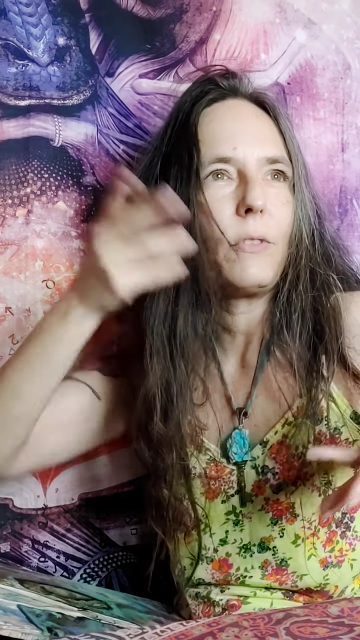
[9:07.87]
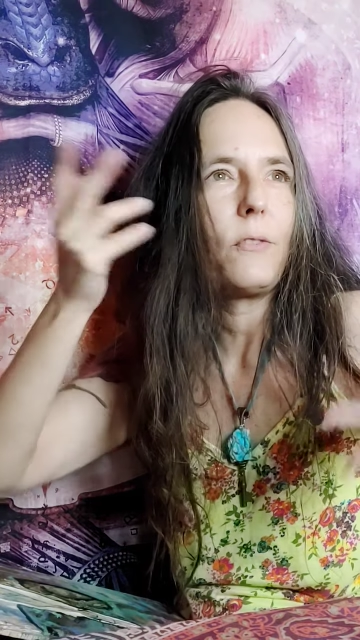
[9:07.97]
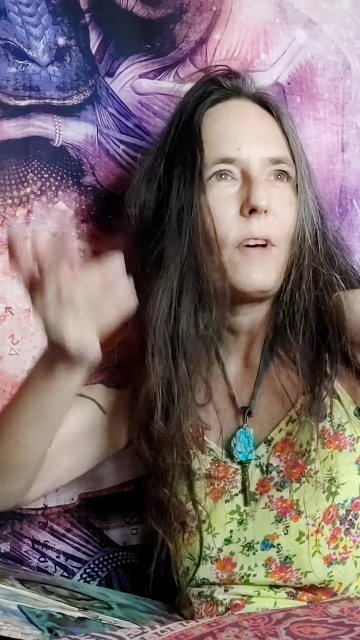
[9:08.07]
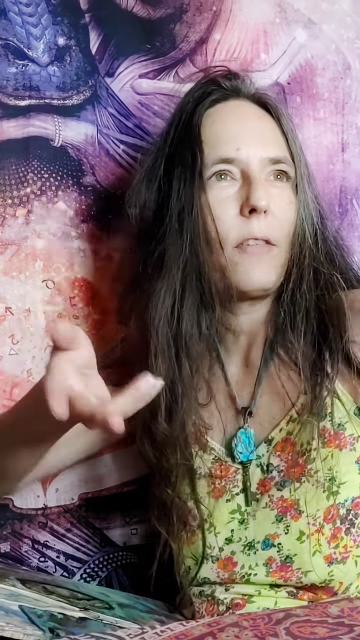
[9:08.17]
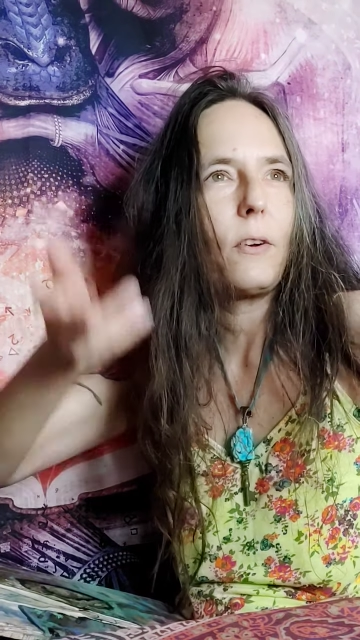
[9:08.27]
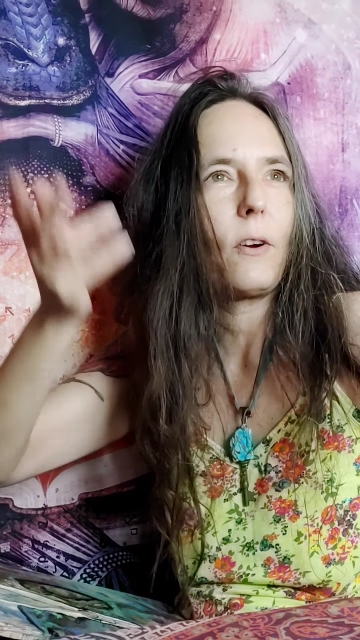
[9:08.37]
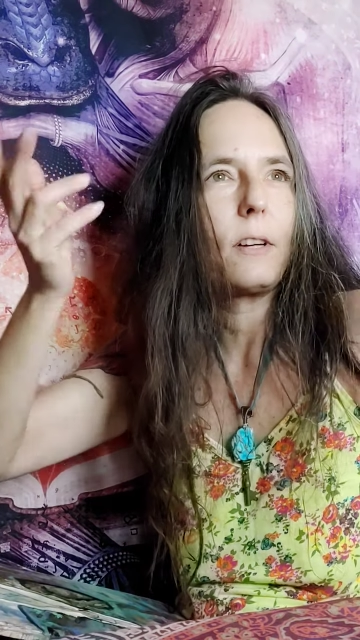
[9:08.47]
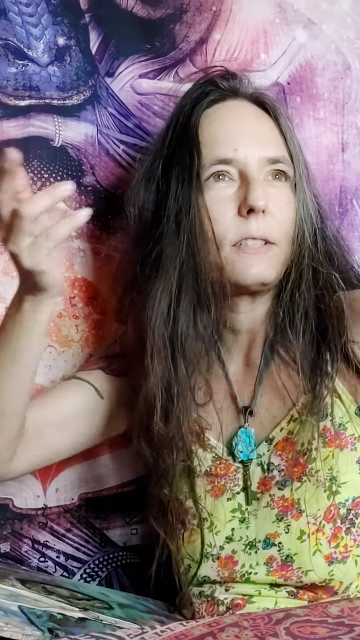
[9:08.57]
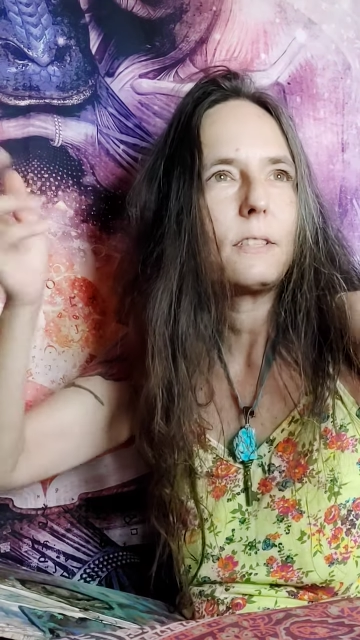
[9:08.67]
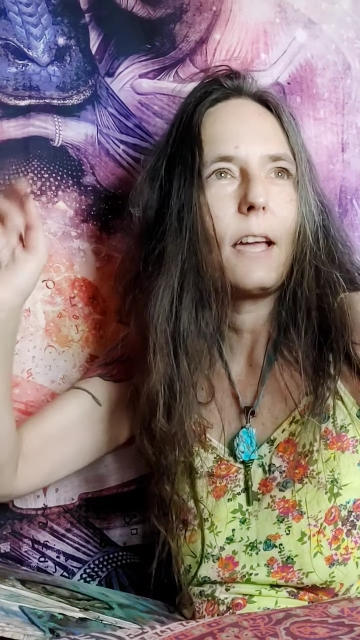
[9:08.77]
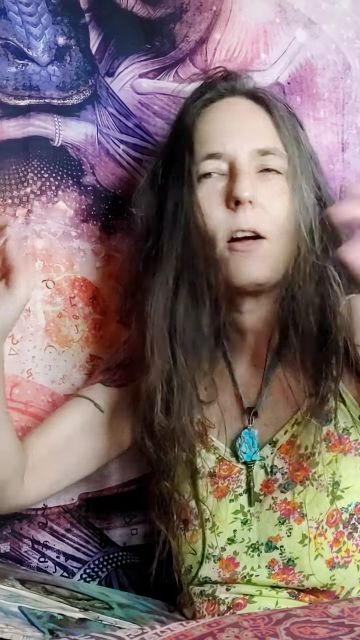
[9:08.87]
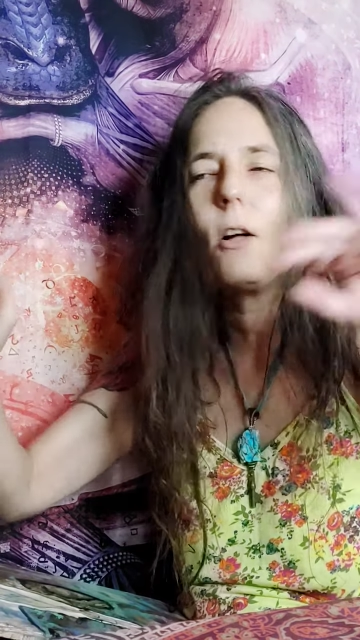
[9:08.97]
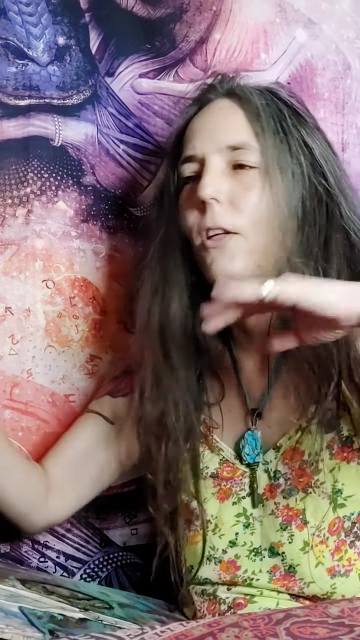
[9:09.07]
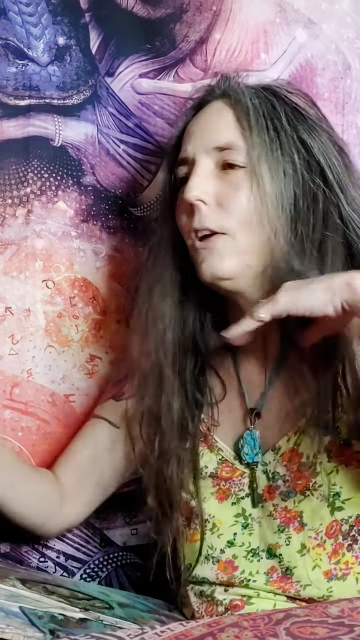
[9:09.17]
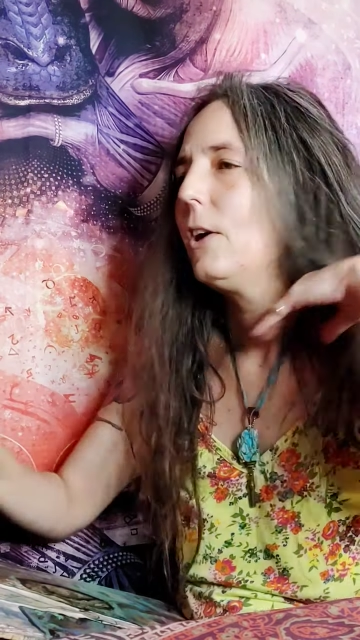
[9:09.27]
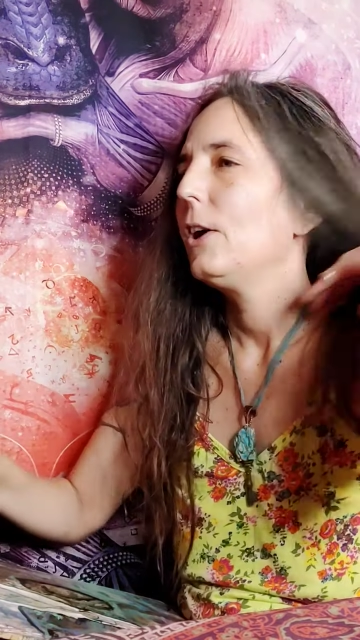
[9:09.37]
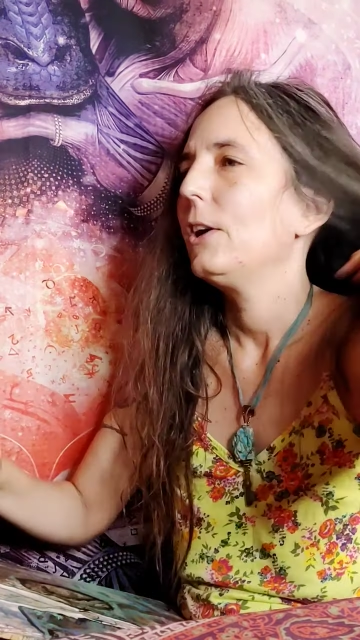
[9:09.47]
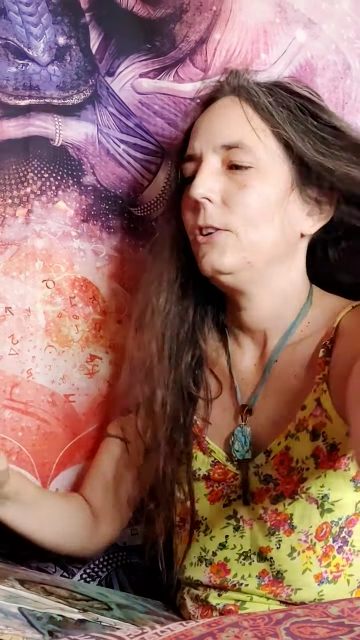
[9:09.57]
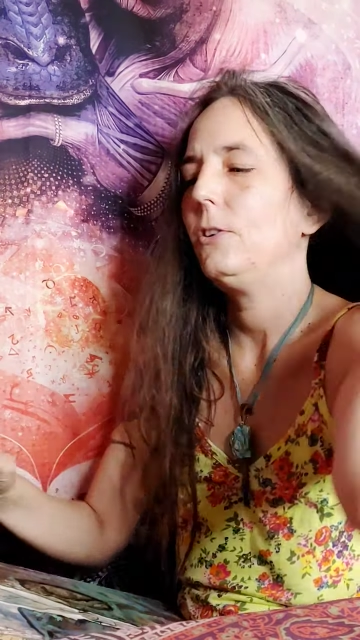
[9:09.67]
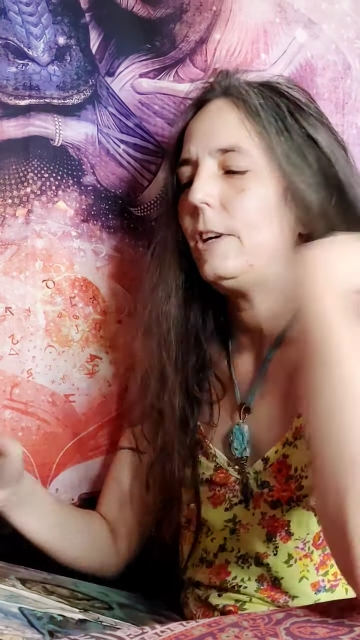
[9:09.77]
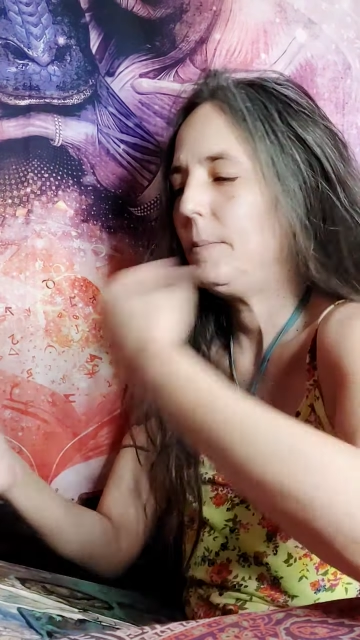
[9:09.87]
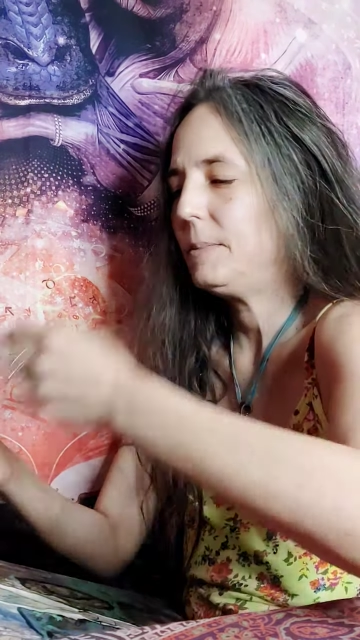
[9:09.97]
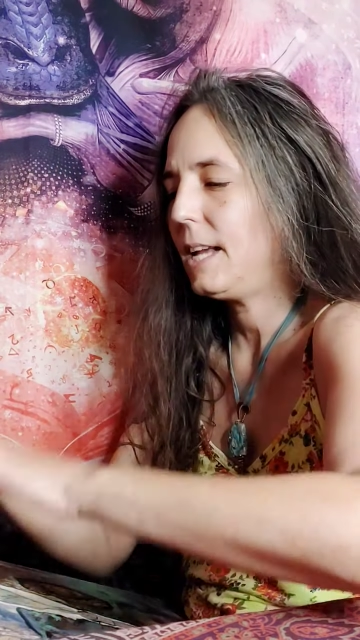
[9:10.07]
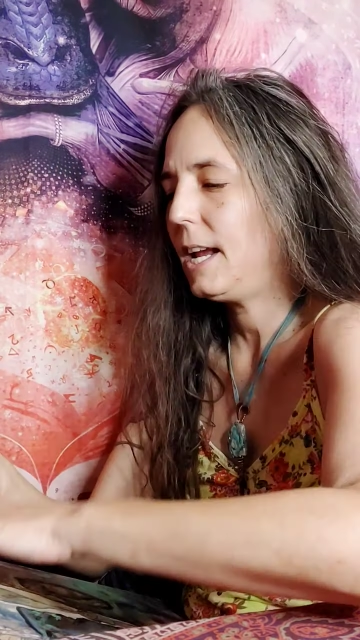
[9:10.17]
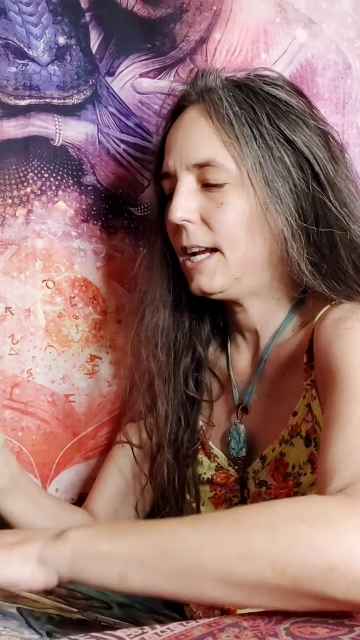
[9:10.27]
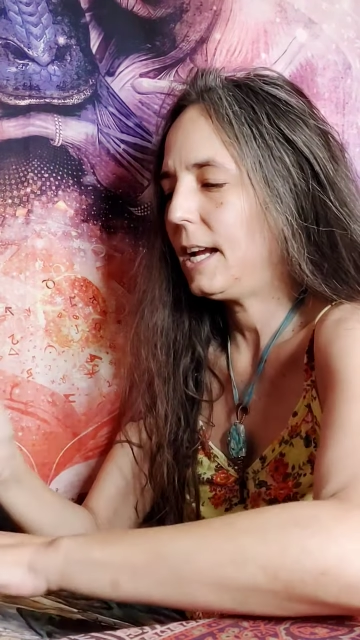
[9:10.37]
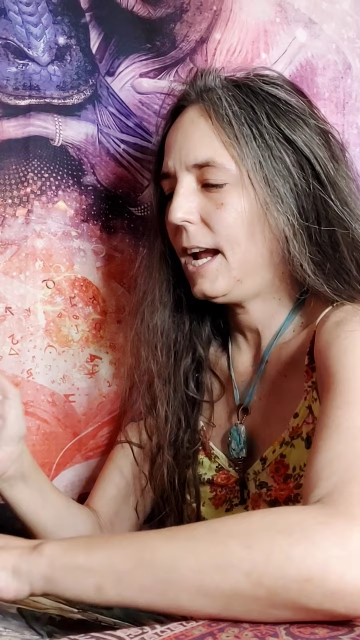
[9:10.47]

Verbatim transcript: a feather on a scale you know what I'm saying?